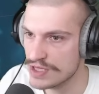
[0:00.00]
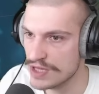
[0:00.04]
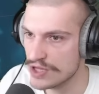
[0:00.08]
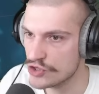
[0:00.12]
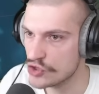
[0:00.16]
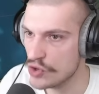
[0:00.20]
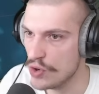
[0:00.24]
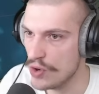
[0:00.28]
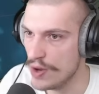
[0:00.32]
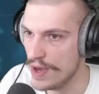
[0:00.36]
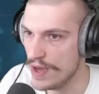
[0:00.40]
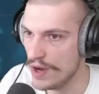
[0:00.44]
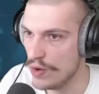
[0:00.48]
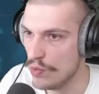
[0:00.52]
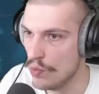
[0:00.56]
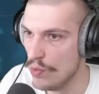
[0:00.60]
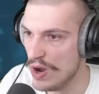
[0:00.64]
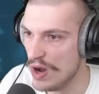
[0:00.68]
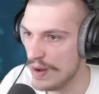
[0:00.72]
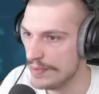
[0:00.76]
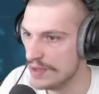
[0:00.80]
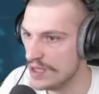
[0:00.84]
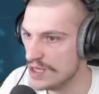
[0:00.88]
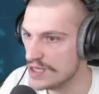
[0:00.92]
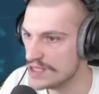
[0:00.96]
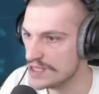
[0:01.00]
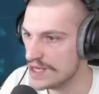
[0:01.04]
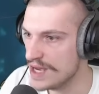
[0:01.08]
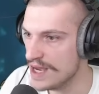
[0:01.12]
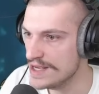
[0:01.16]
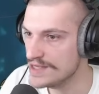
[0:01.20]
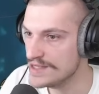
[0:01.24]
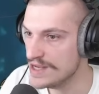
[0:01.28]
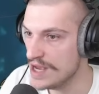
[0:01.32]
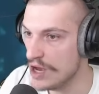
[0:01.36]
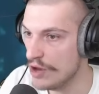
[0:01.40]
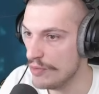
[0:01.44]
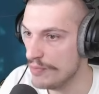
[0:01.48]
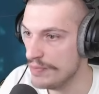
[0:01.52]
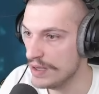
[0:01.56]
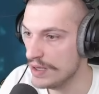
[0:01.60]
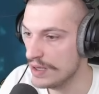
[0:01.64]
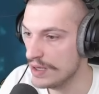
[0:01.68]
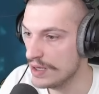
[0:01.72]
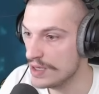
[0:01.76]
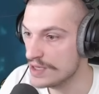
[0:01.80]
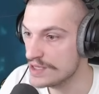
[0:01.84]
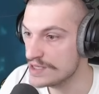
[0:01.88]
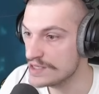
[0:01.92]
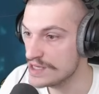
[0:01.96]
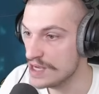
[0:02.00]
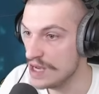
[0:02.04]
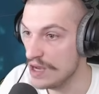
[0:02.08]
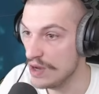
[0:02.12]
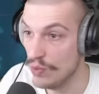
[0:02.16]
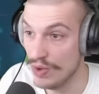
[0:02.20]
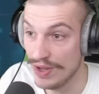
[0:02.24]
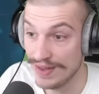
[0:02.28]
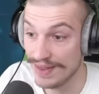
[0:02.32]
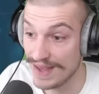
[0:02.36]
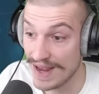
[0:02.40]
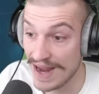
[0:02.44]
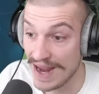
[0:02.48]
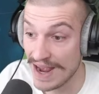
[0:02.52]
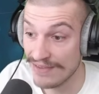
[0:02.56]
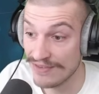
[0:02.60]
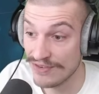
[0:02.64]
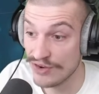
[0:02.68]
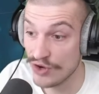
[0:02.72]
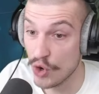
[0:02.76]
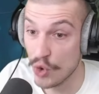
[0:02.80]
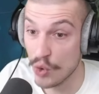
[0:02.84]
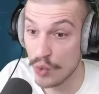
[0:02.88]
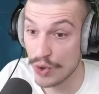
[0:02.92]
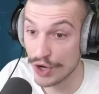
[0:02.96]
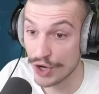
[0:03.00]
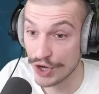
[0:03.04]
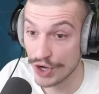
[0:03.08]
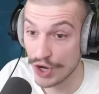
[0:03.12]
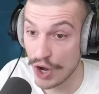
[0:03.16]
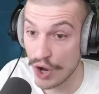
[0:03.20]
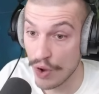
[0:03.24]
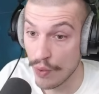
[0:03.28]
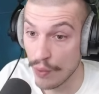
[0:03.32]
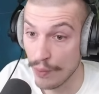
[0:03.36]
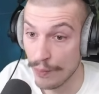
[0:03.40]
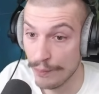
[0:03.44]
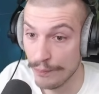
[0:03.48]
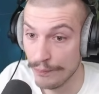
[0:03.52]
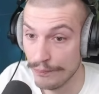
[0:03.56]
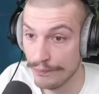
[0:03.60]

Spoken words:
let's go ahead and wipe these guys out because, well, they have nowhere to go.